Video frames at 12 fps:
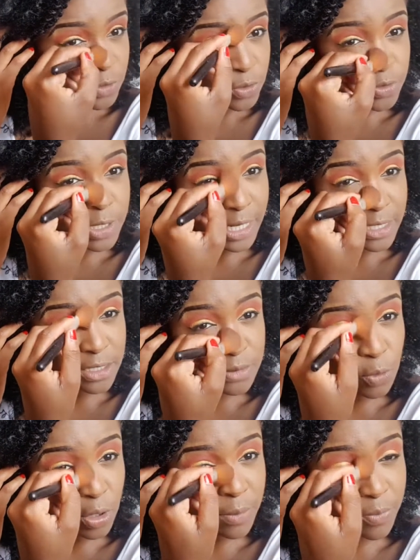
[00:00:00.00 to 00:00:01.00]
you use like a
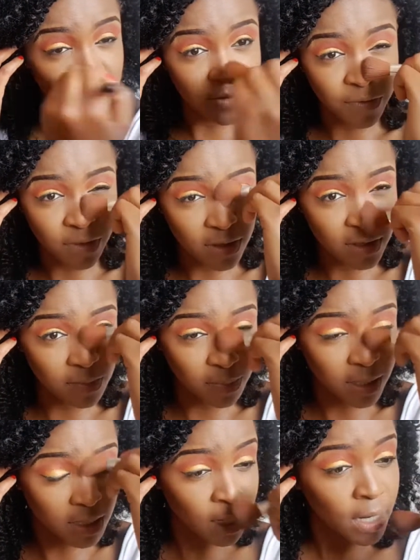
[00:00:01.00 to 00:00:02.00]
smaller brush for this,
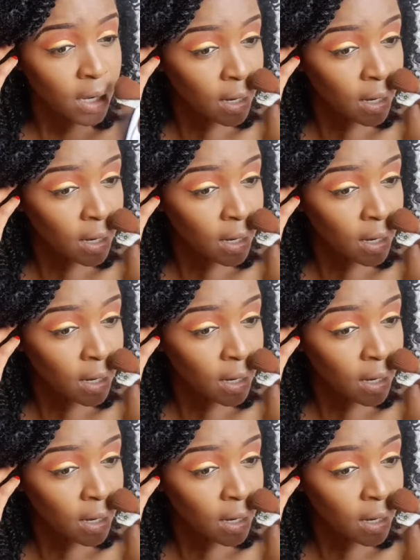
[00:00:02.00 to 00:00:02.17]
but